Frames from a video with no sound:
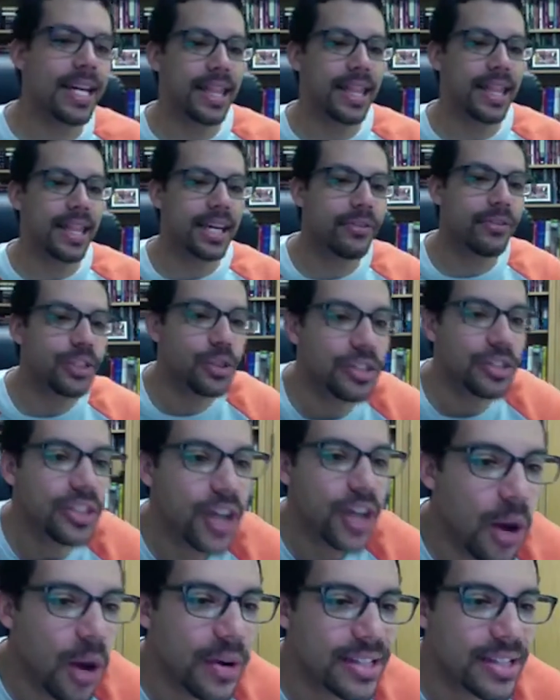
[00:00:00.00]
I think of
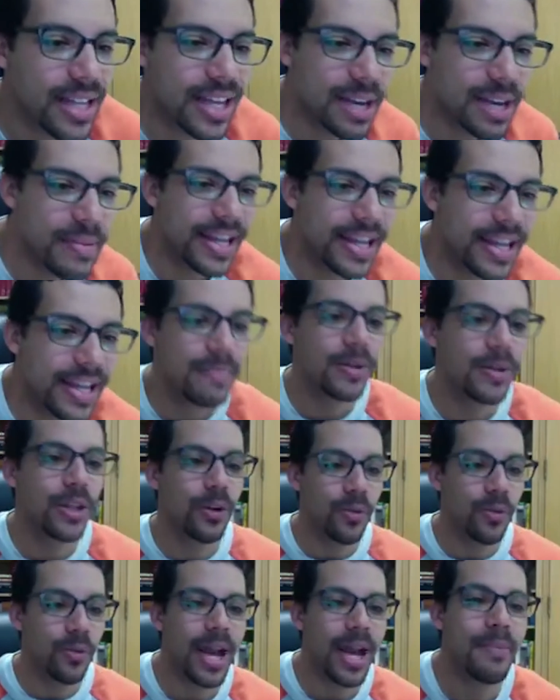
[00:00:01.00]
rejoicing always, I think about keeping
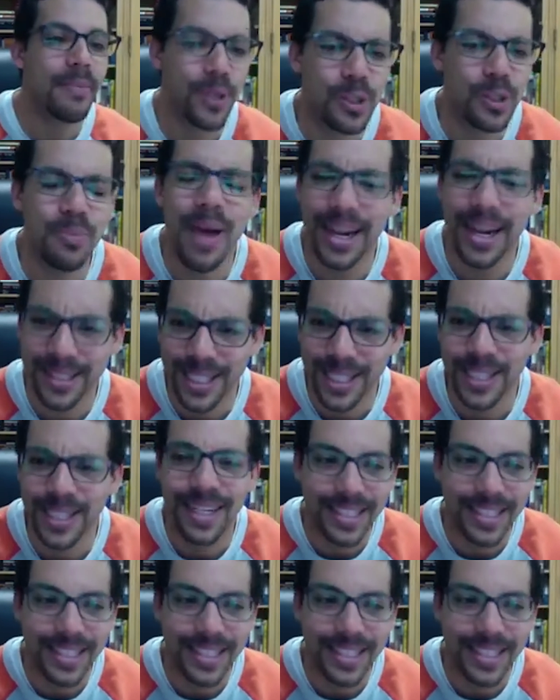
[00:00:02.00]
the right perspective.